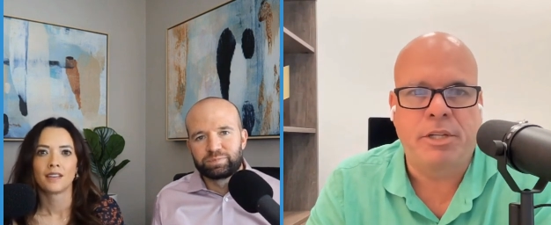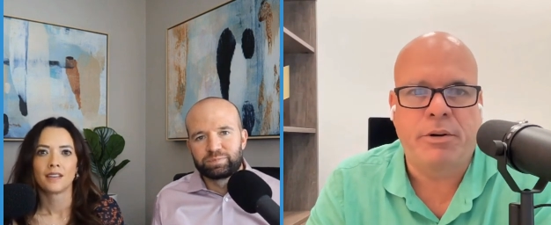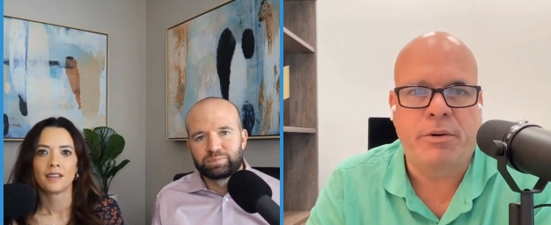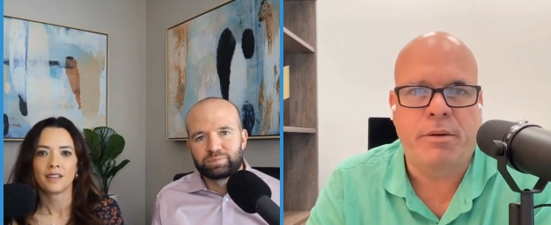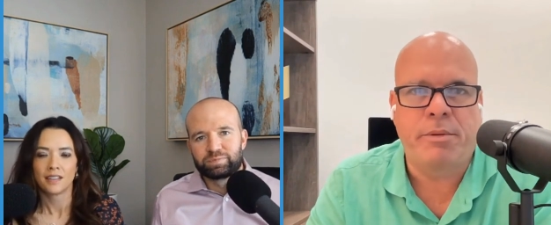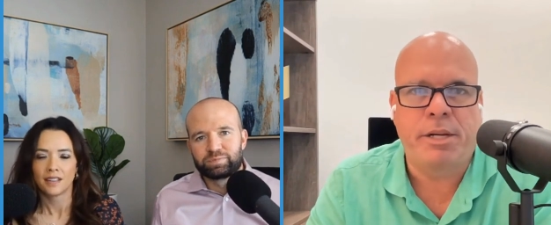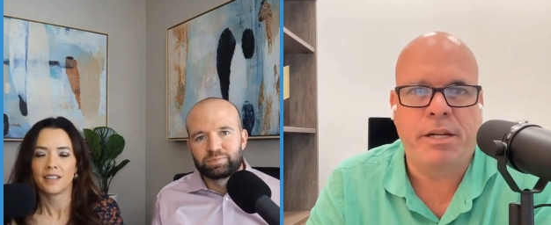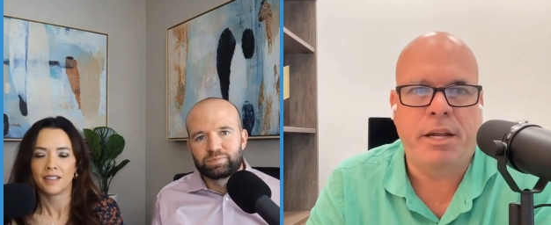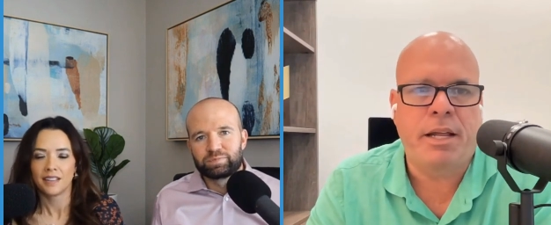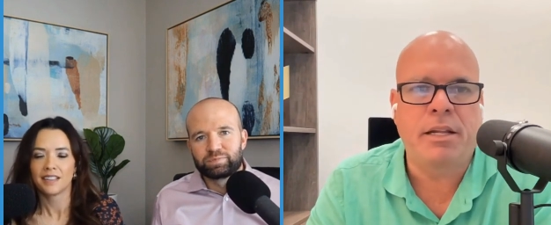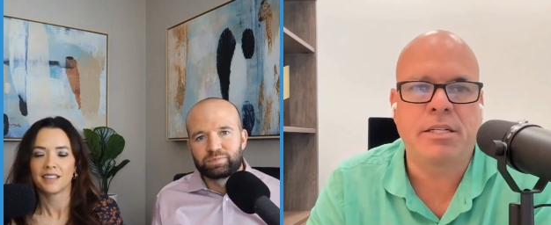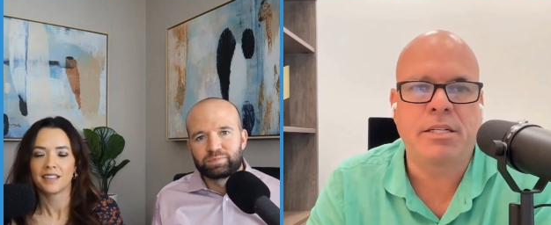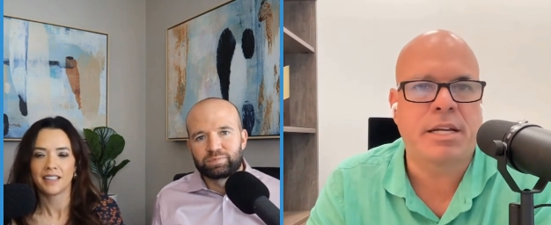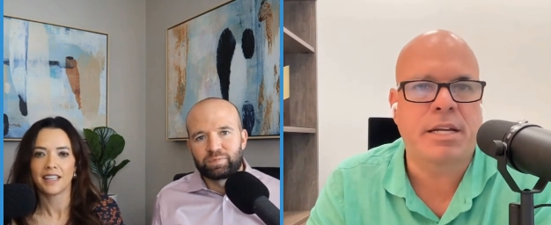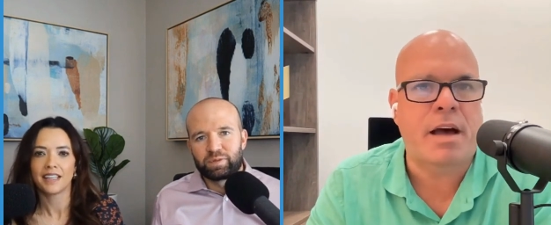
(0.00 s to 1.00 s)
Speaker 1: You know what I mean? And
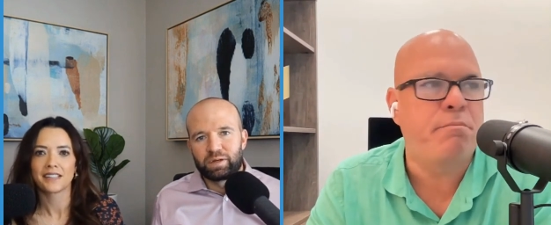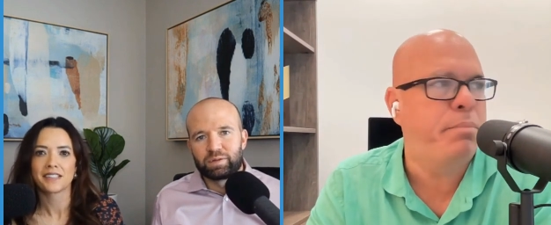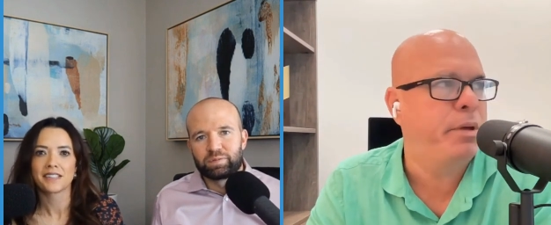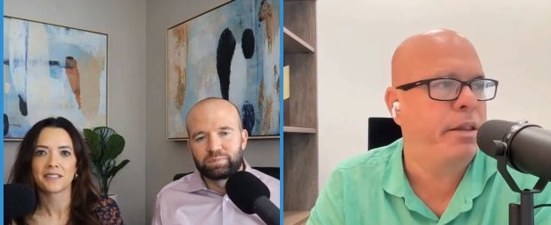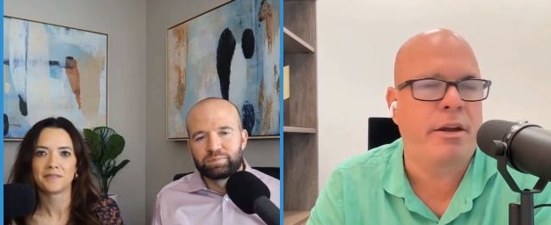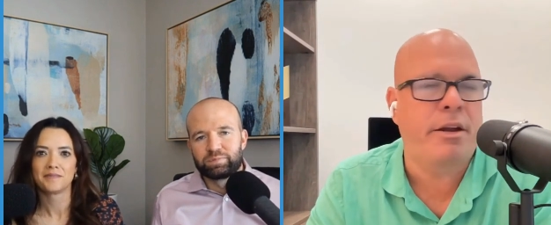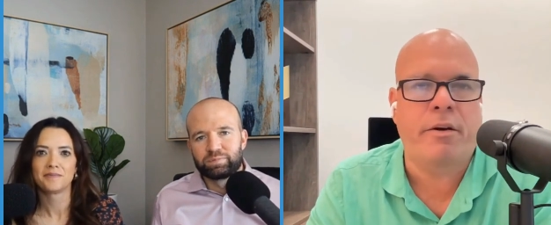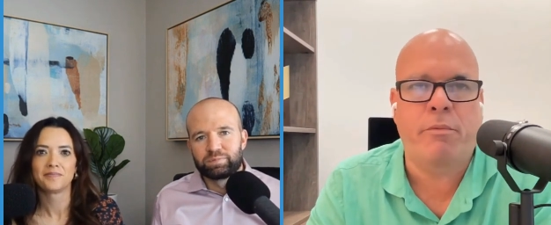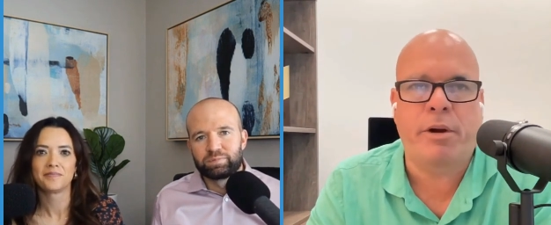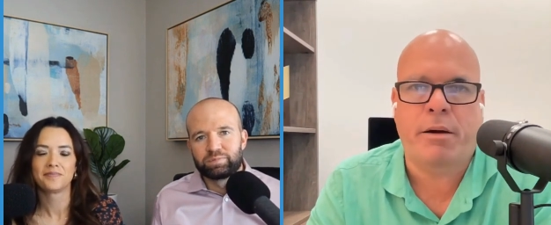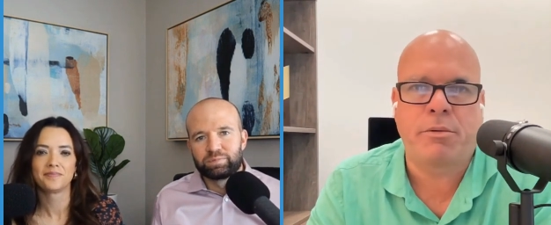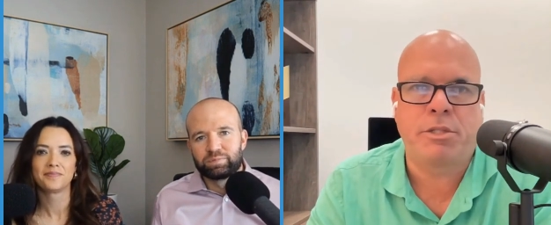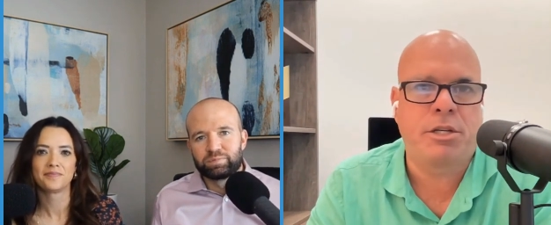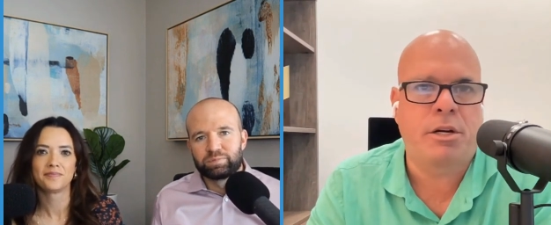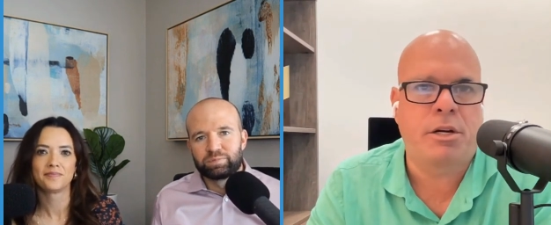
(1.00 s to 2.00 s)
listen, yes. I've been there when I
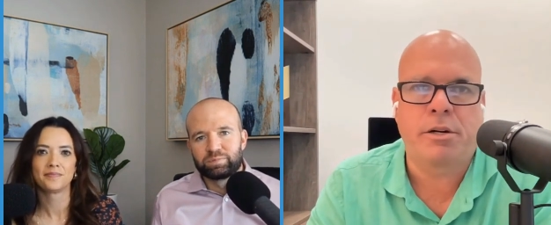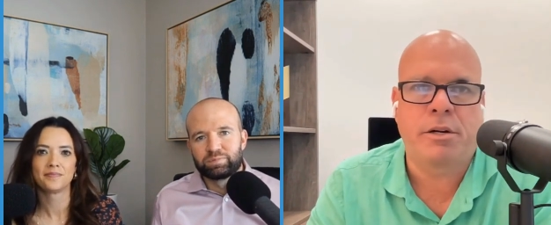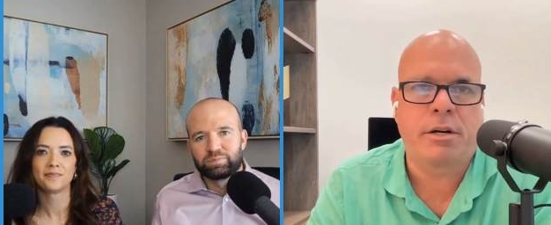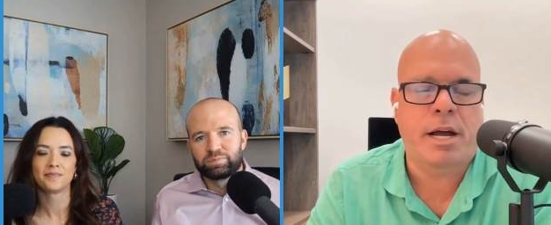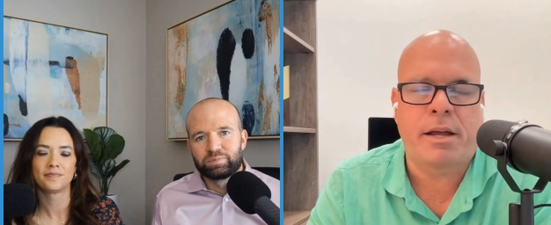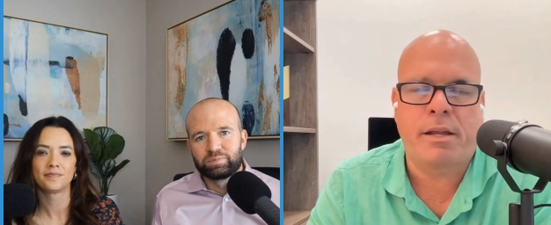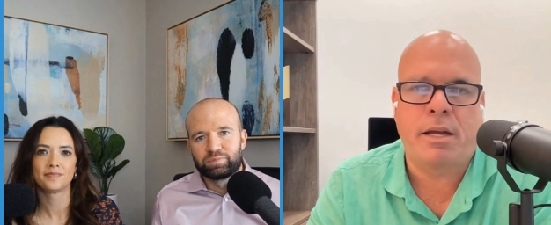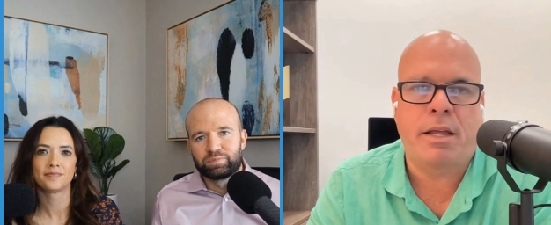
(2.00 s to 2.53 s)
was younger, I,